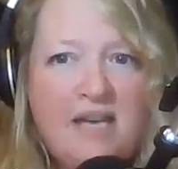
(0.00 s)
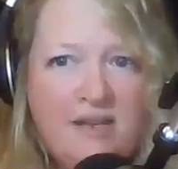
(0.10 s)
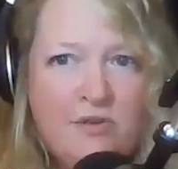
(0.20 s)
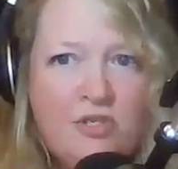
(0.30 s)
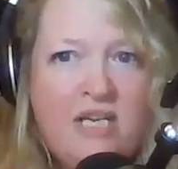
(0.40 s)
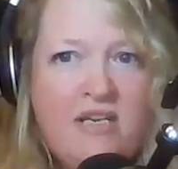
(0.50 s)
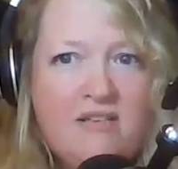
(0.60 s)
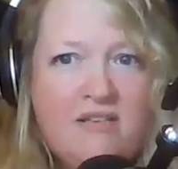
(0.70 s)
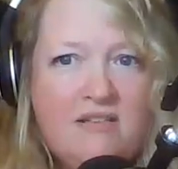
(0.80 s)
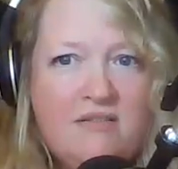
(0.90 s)
energy,
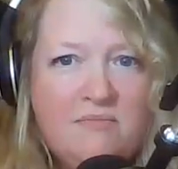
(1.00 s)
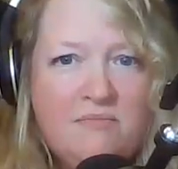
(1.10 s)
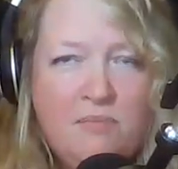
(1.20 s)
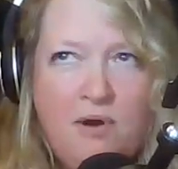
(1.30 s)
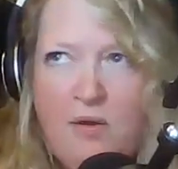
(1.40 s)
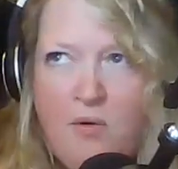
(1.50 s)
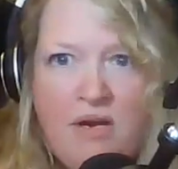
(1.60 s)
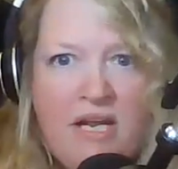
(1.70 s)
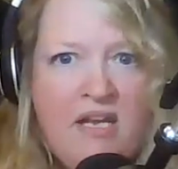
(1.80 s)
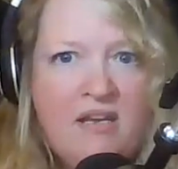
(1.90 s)

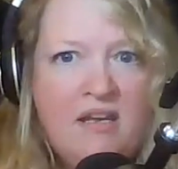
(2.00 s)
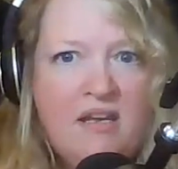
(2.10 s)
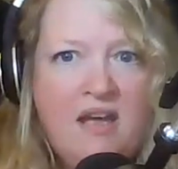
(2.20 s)
priority,